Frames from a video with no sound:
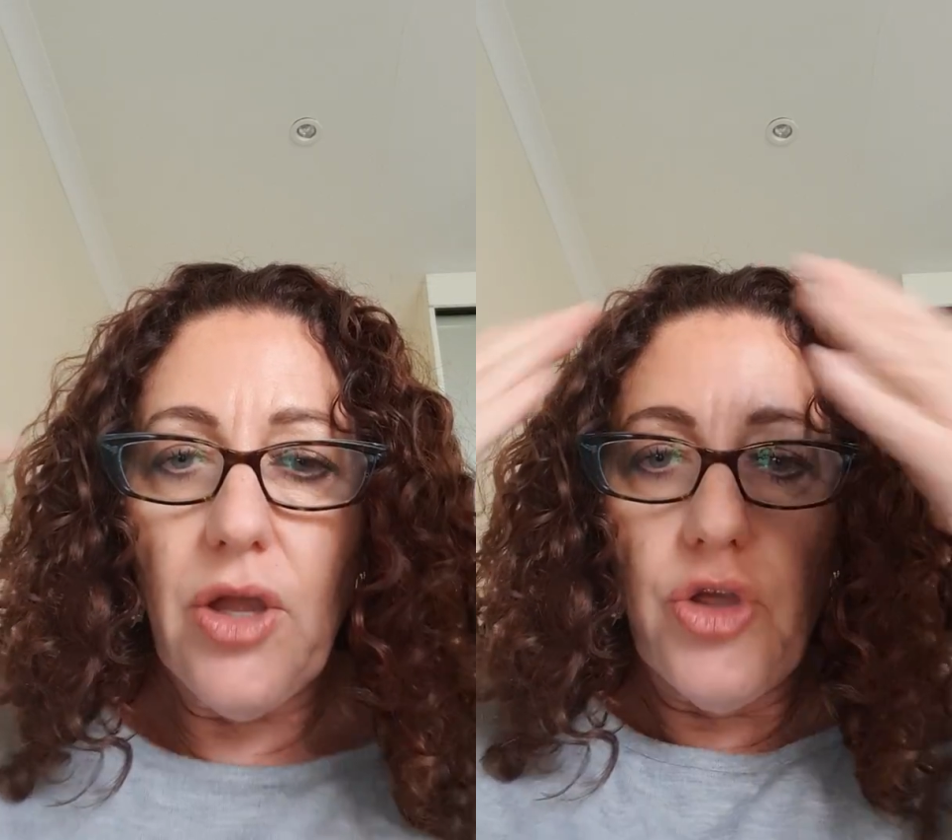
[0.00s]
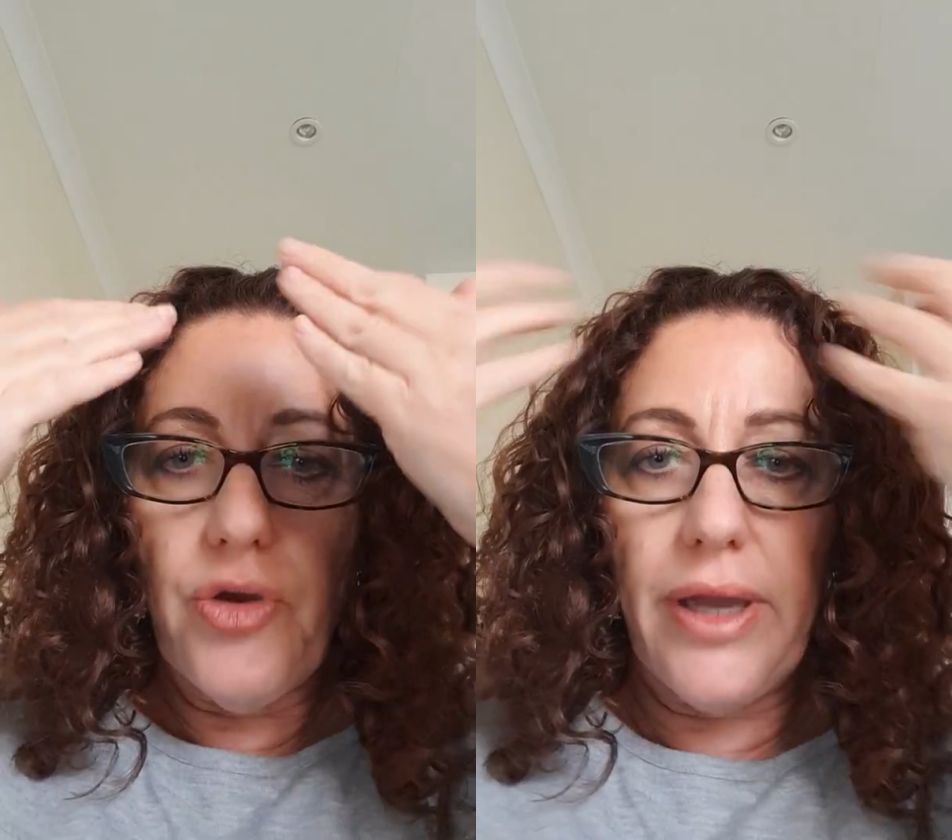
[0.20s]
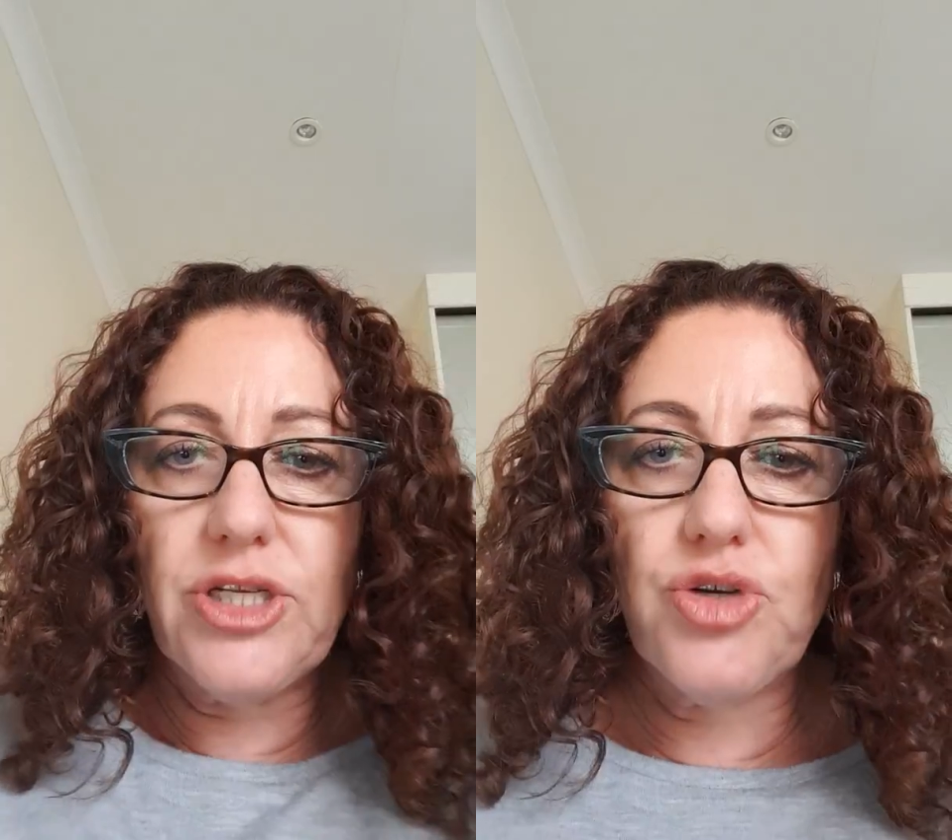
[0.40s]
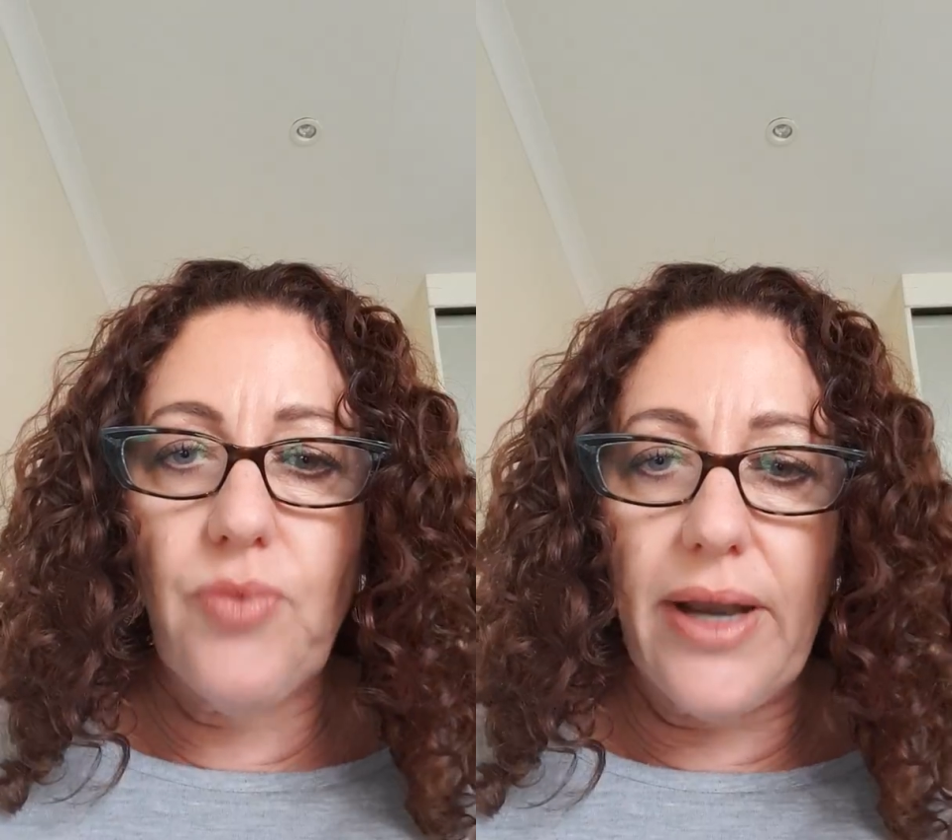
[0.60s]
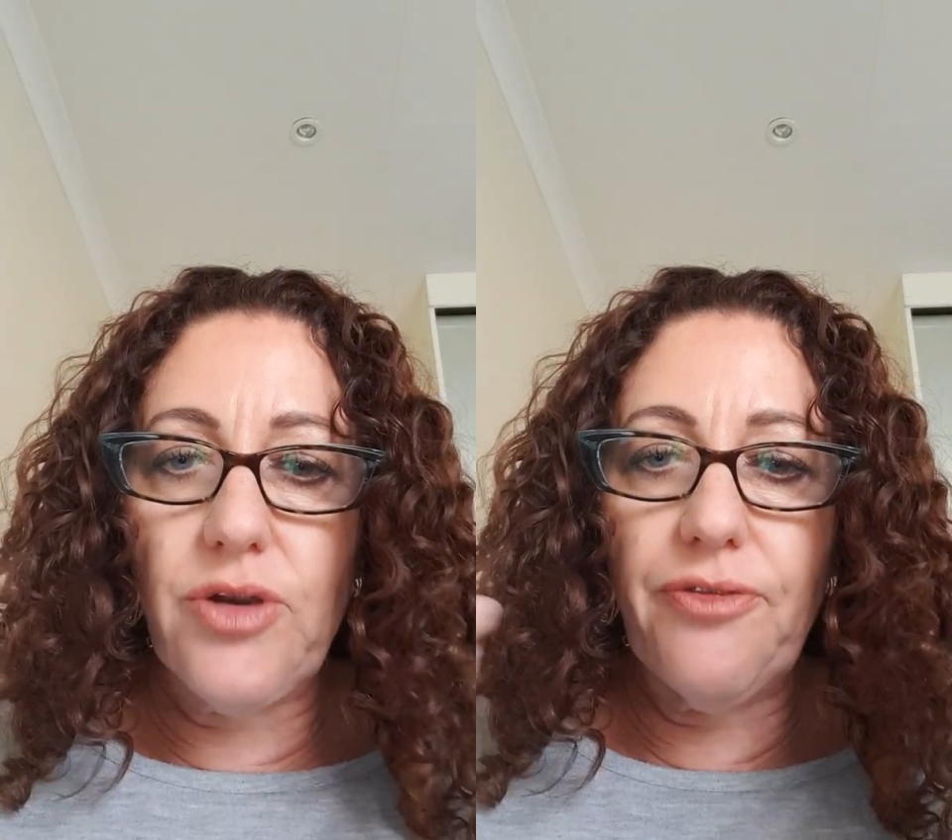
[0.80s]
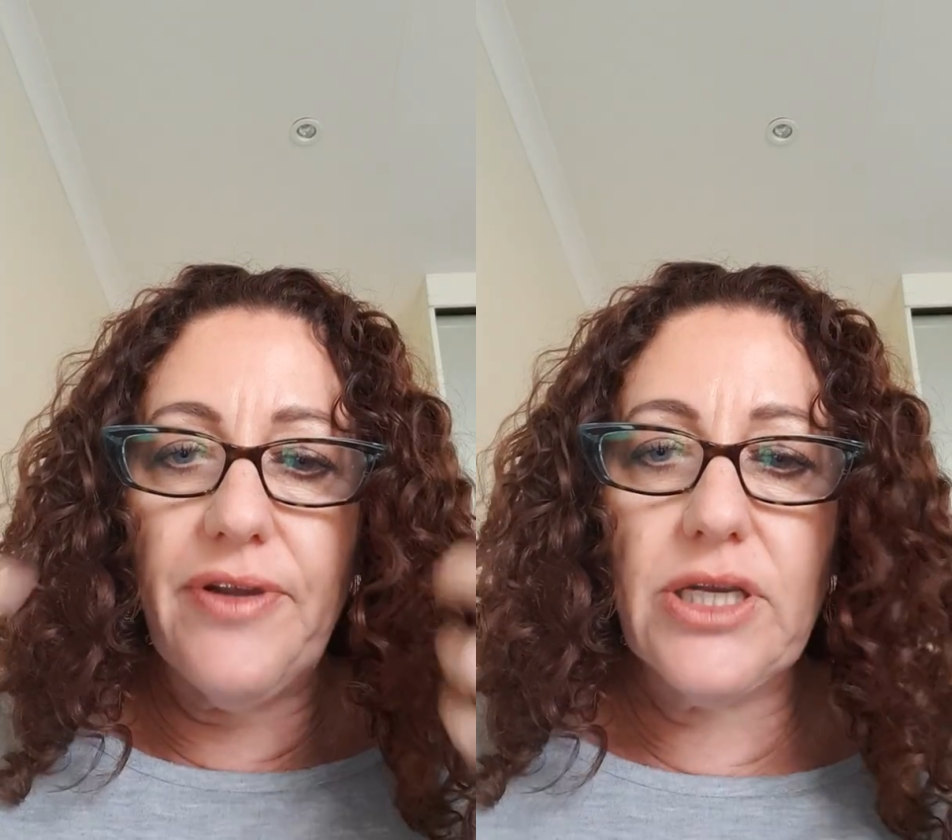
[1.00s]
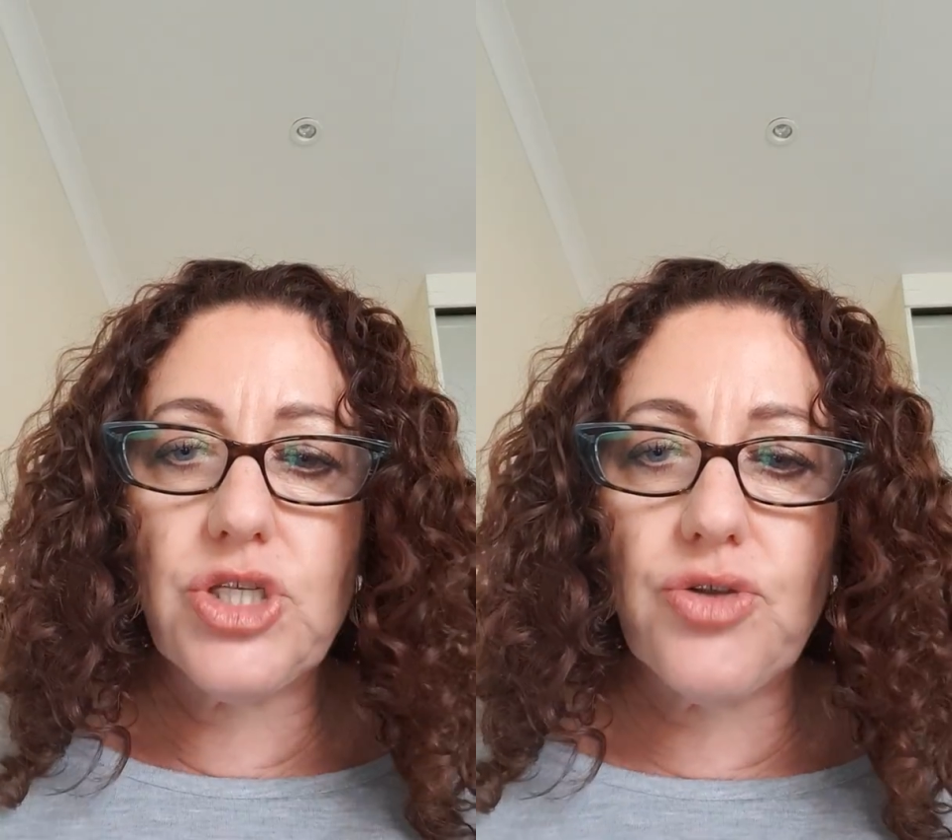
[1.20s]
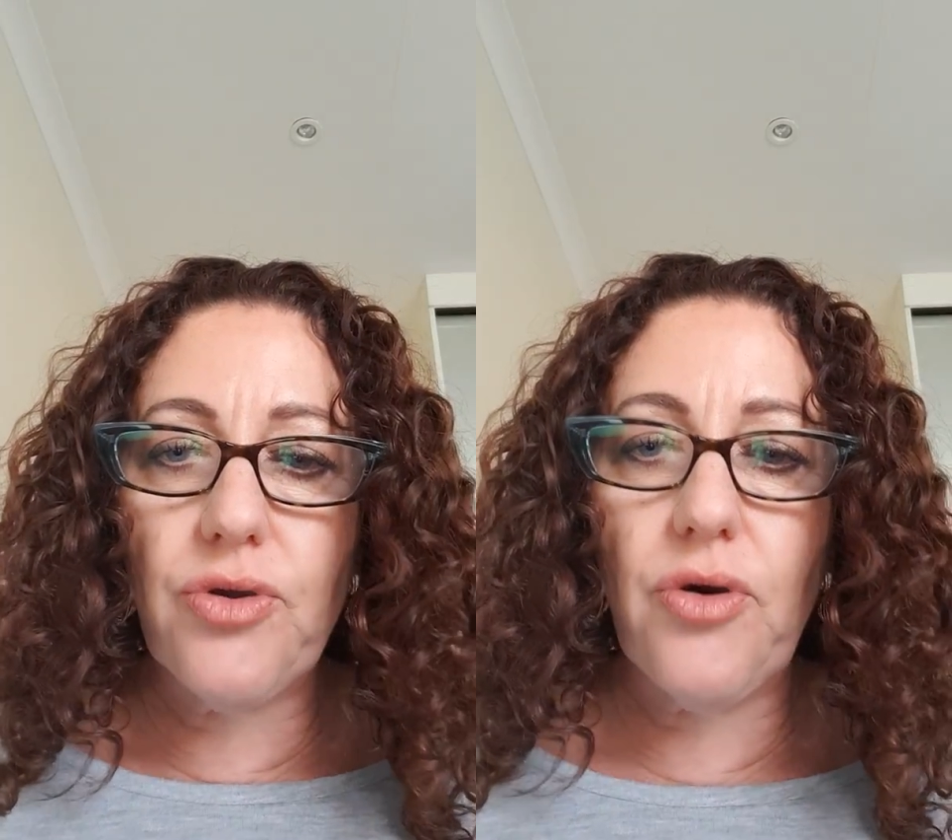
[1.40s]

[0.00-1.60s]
You're going to run your fingers through